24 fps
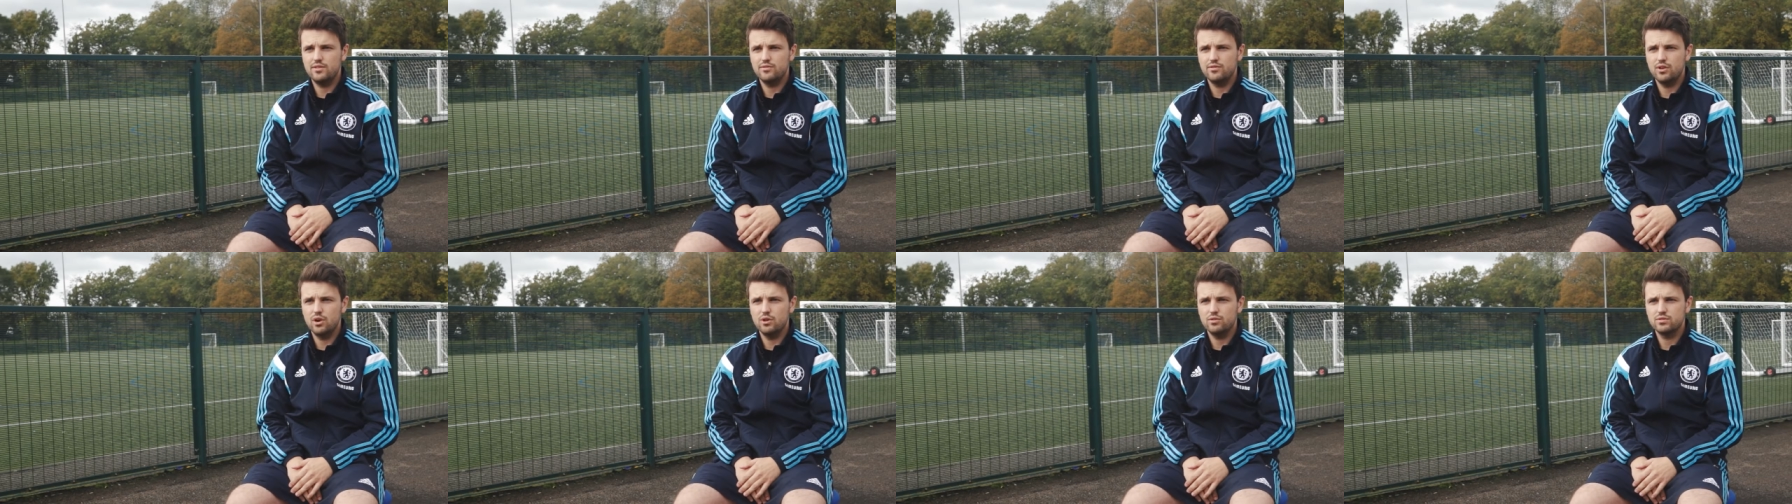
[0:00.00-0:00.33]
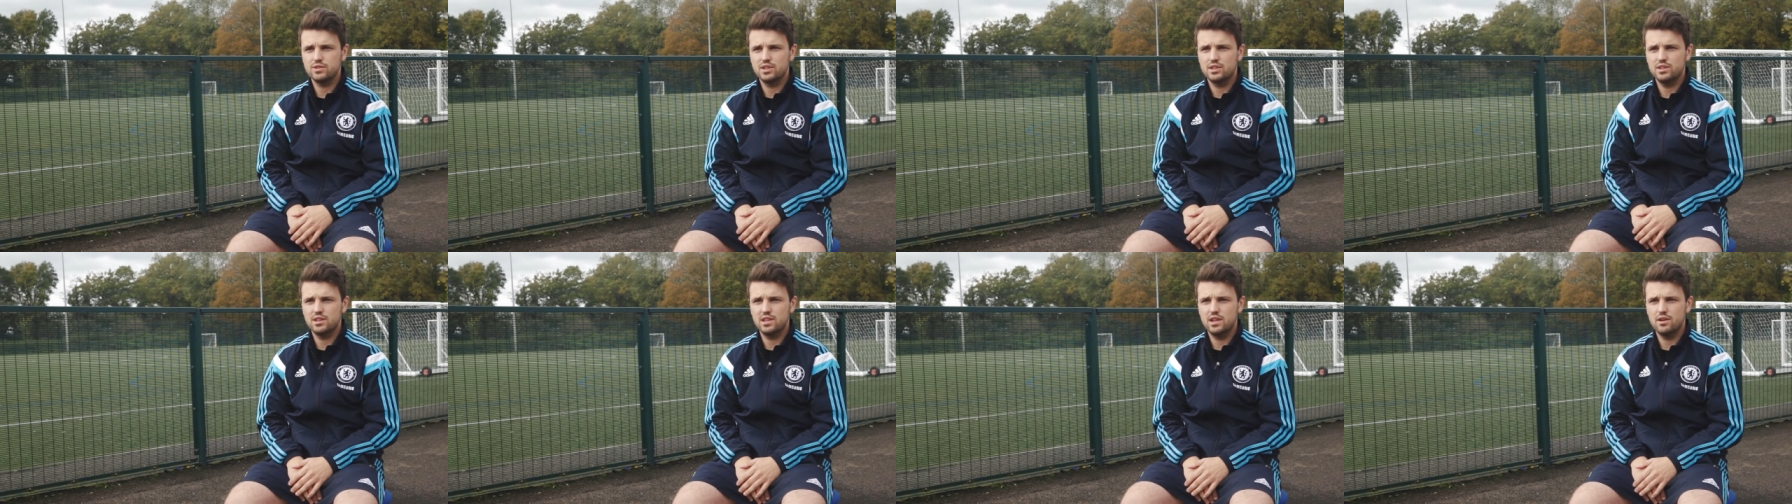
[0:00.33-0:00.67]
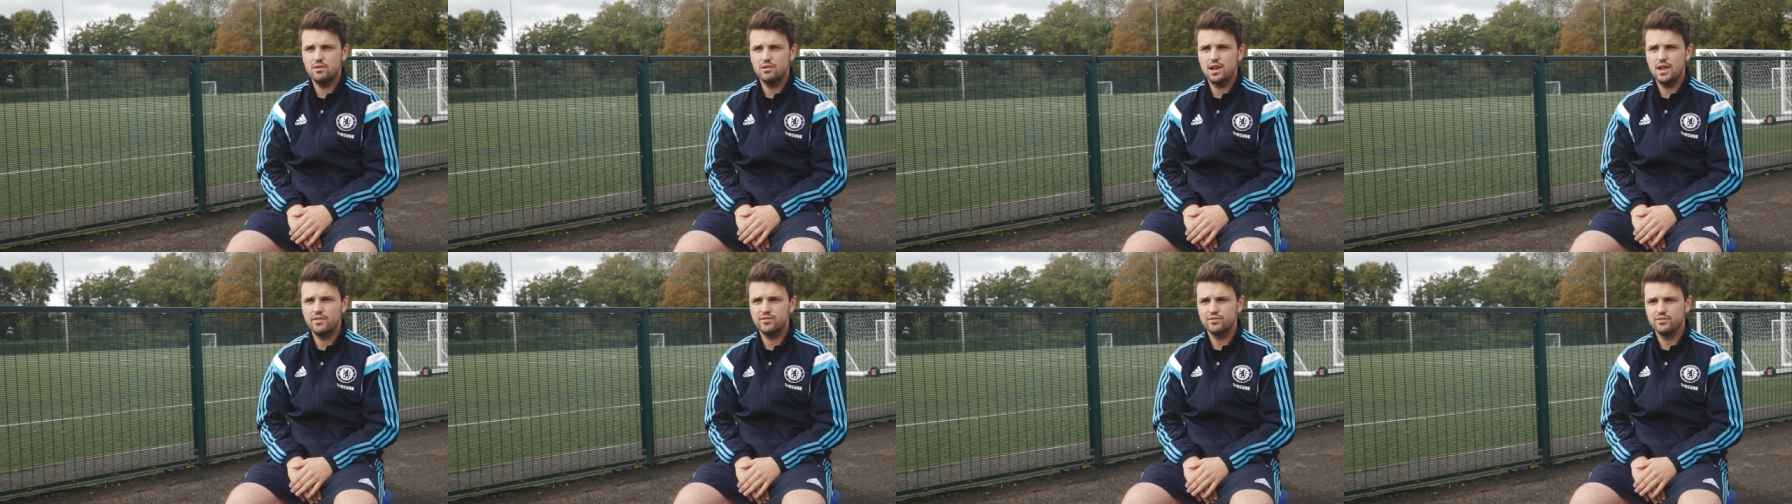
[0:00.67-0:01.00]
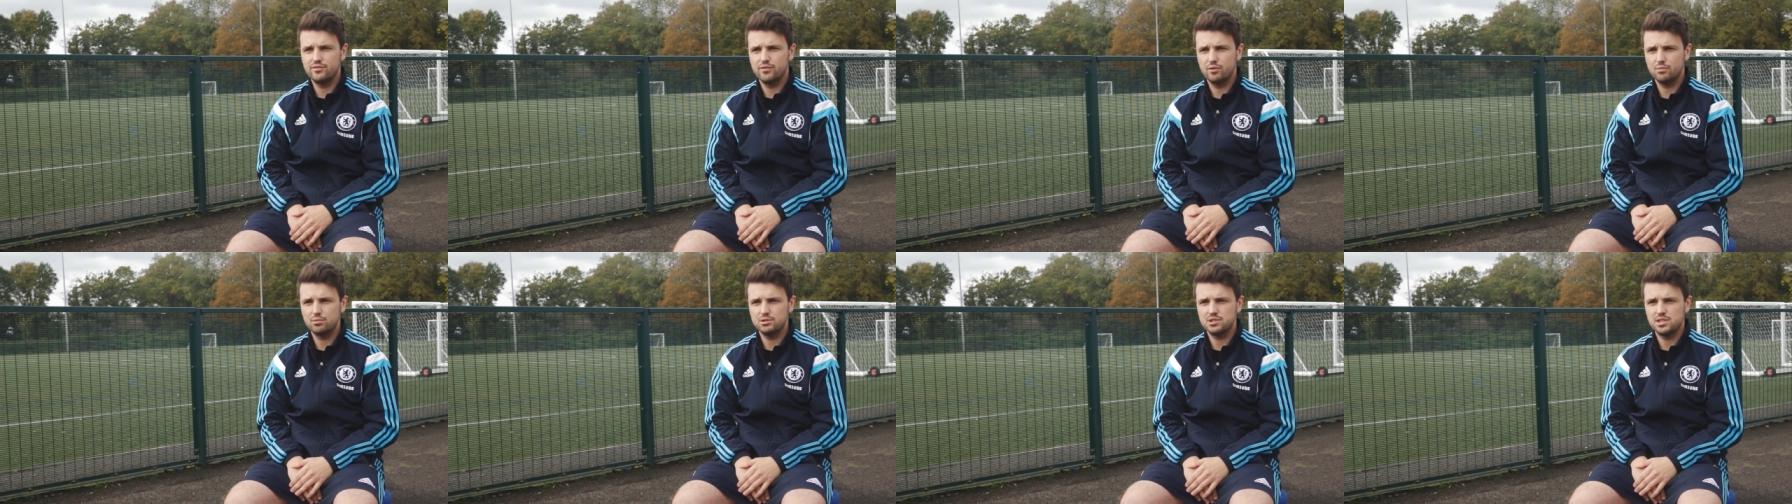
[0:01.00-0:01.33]
involved in the Year 11
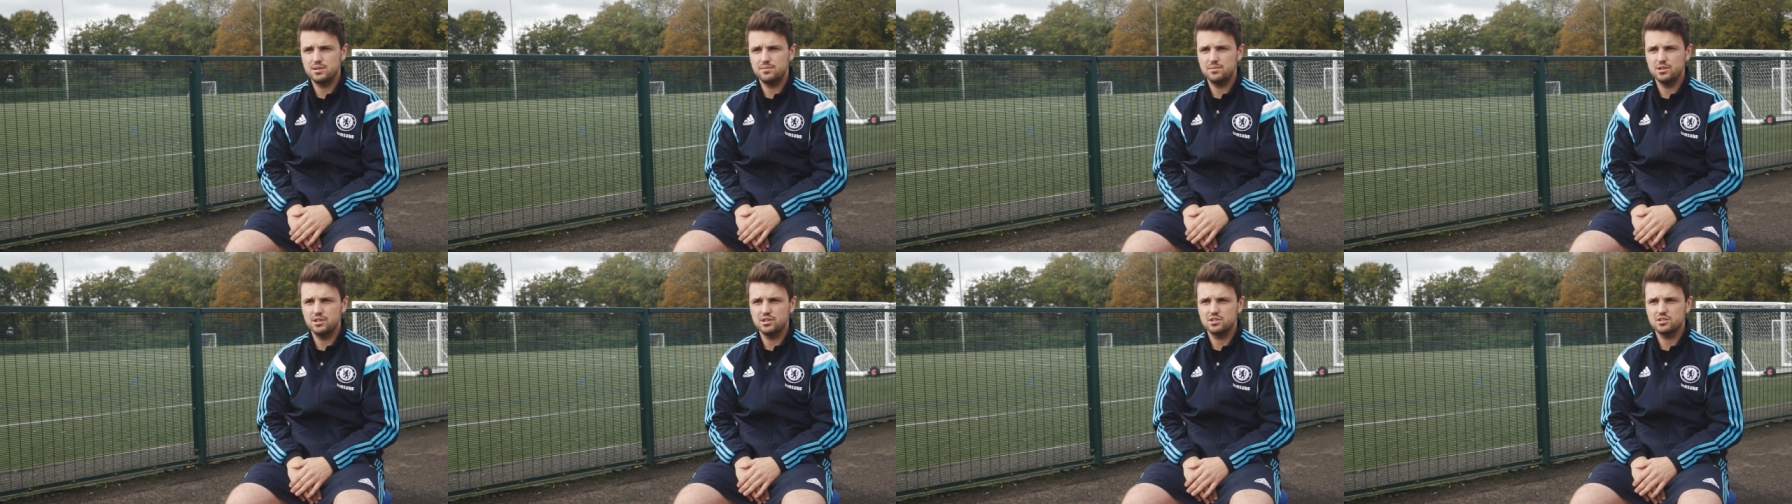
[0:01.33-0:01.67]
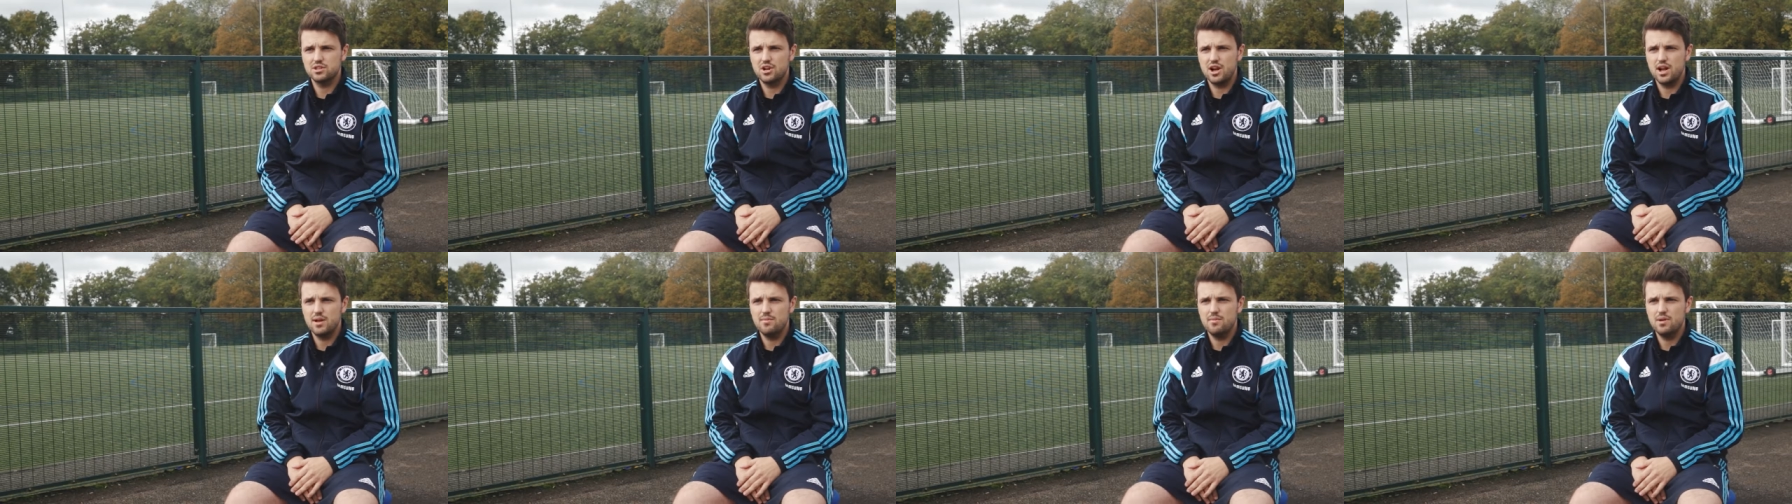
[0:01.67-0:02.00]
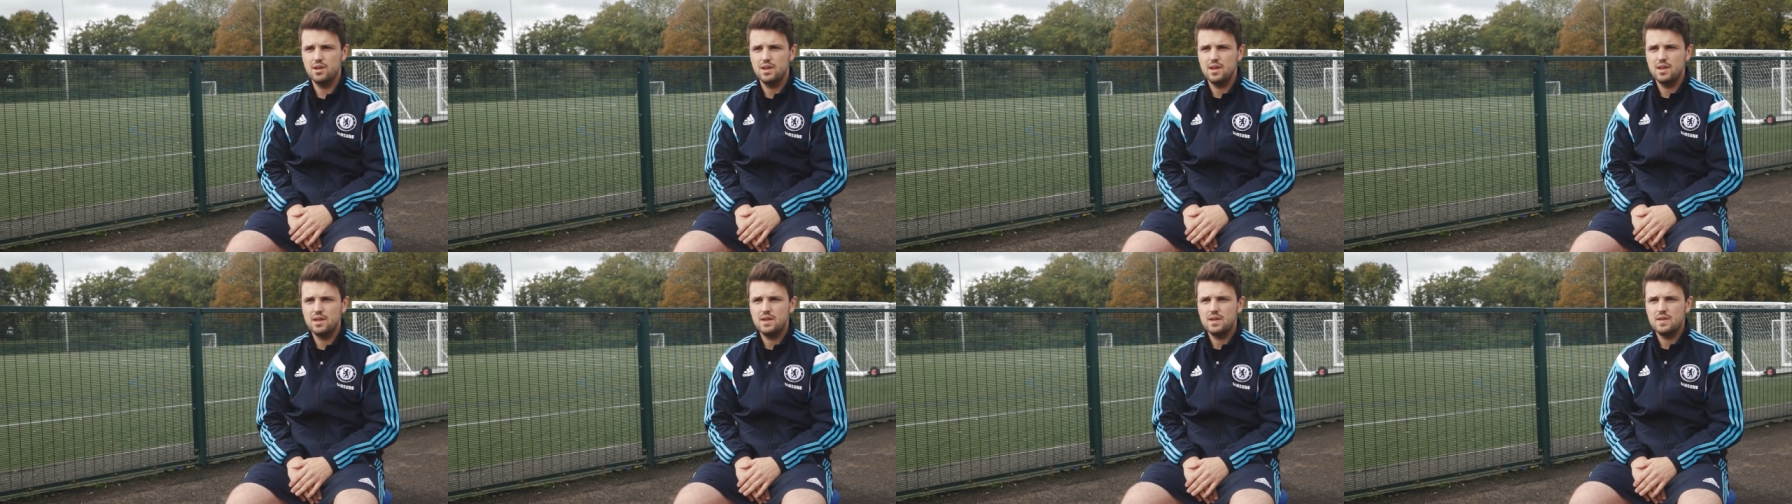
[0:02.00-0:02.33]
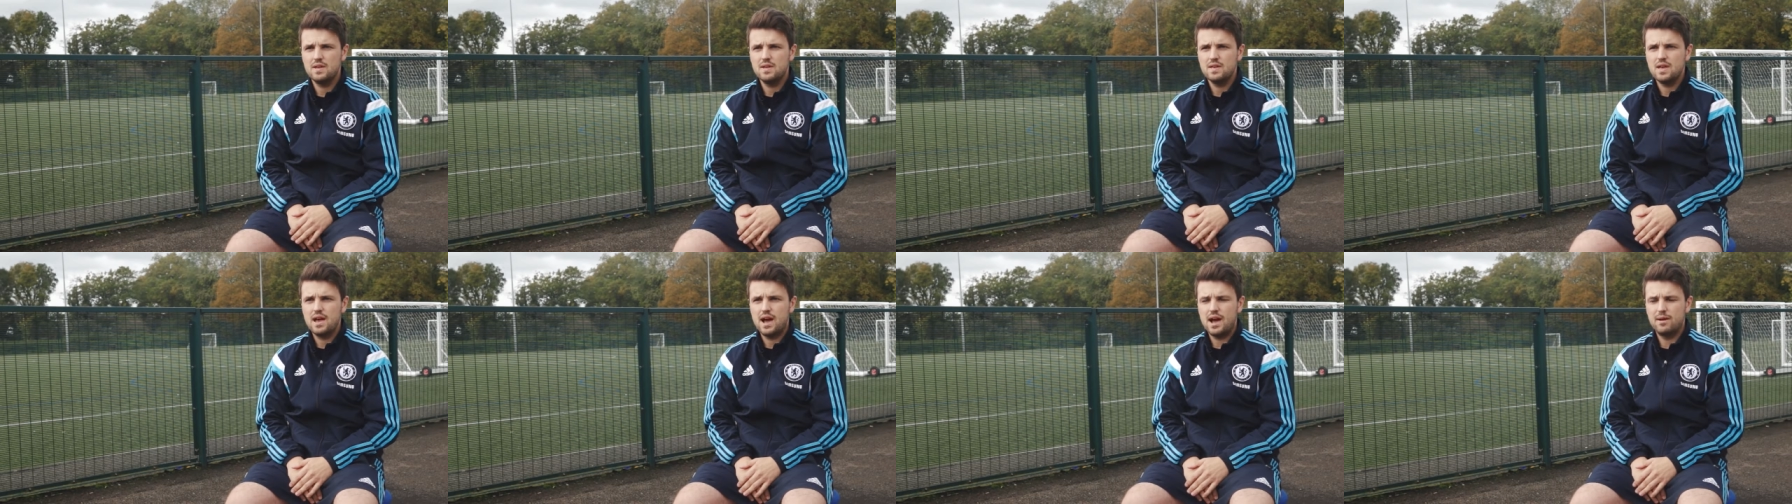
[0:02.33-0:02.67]
football team at the time,
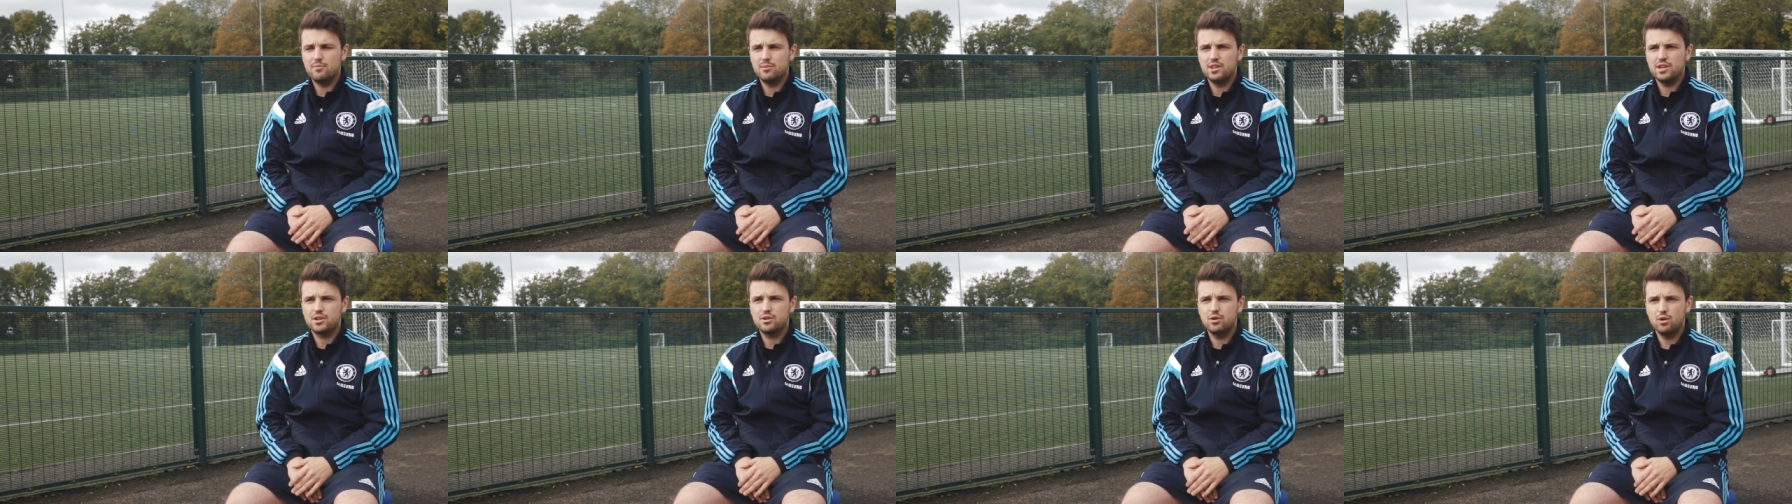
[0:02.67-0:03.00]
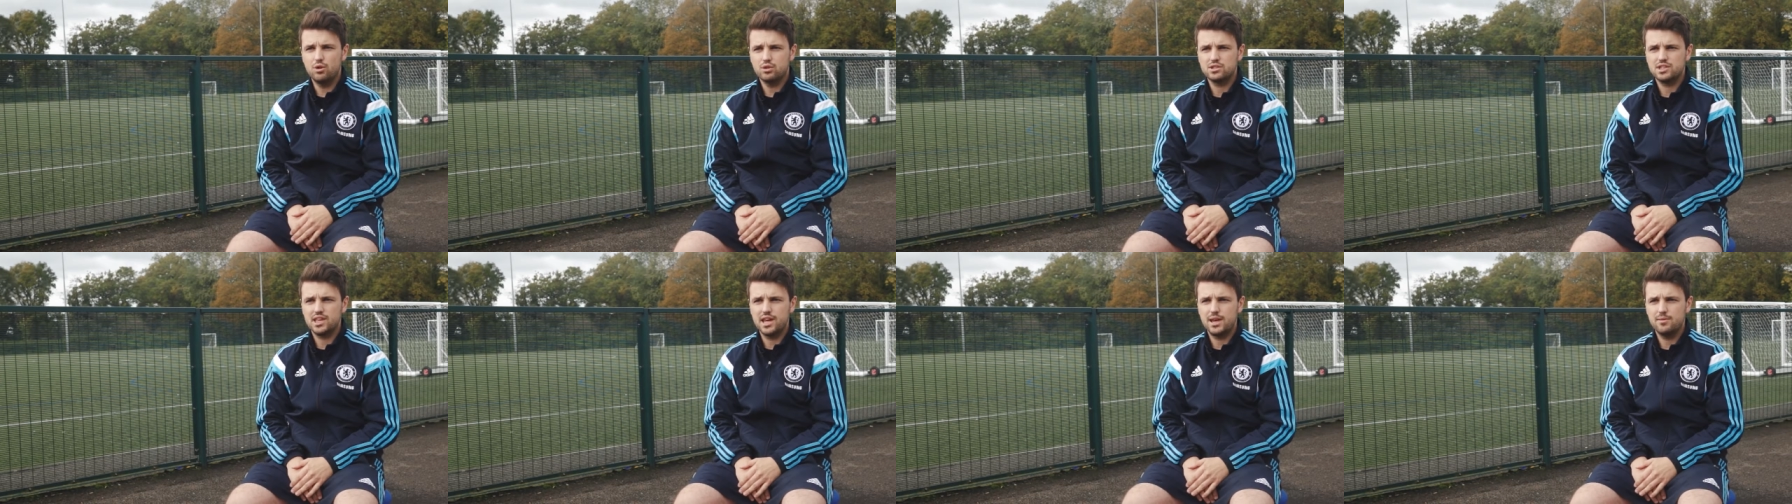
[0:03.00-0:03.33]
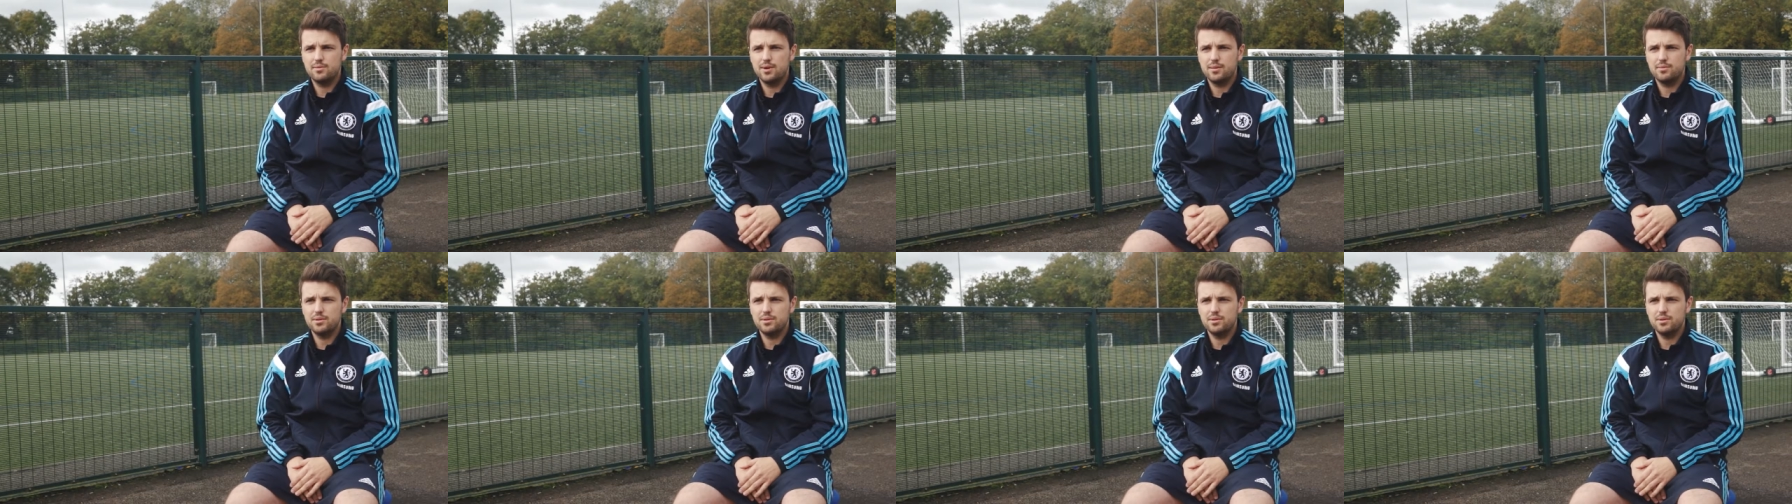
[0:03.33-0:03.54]
and when the course came